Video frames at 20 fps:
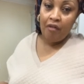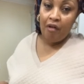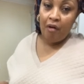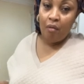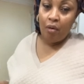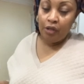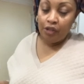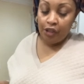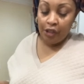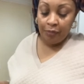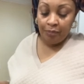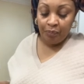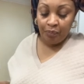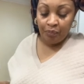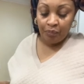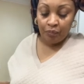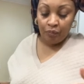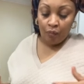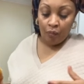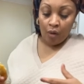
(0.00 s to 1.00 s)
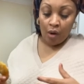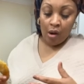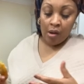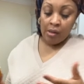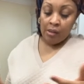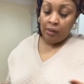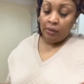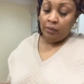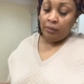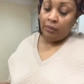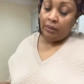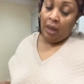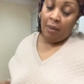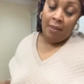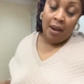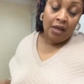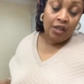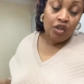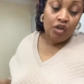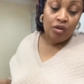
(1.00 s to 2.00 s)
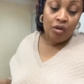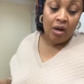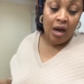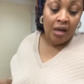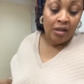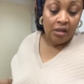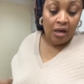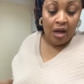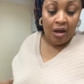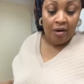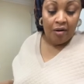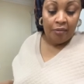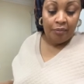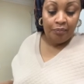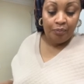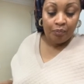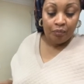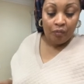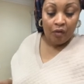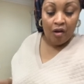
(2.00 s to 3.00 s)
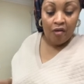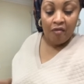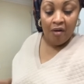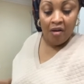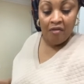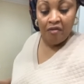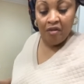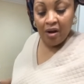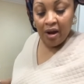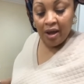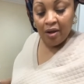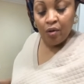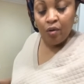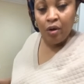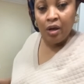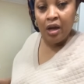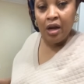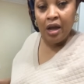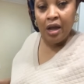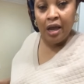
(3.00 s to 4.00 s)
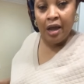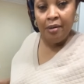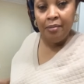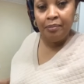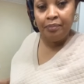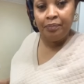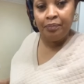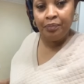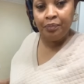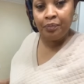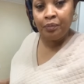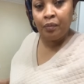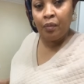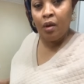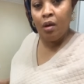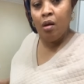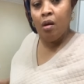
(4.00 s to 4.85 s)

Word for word: Thank you for watching. I might see you guys later if I feel like cooking again.